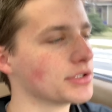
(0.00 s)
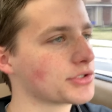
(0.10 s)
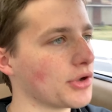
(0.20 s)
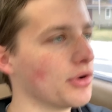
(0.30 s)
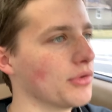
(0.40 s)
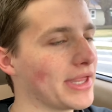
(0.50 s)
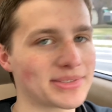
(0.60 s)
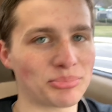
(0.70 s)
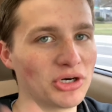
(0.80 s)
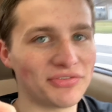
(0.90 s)
So that's
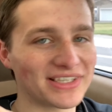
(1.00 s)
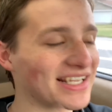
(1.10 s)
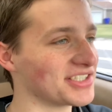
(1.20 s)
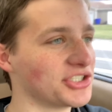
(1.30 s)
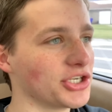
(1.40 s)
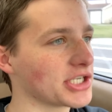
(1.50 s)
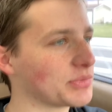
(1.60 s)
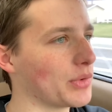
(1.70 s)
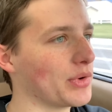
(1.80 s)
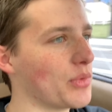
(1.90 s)
perfect. That's just
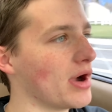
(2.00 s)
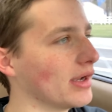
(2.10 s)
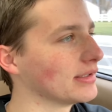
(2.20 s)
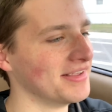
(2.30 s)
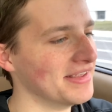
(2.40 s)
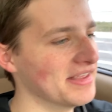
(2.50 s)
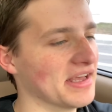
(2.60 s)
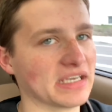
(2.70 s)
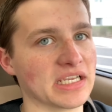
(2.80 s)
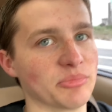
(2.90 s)
what we want.
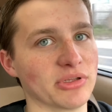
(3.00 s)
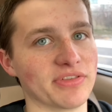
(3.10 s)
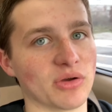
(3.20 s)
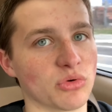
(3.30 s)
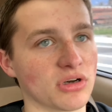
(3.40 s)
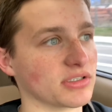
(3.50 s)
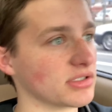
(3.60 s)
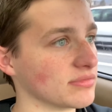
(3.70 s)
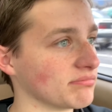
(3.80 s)
I can't believe that worked.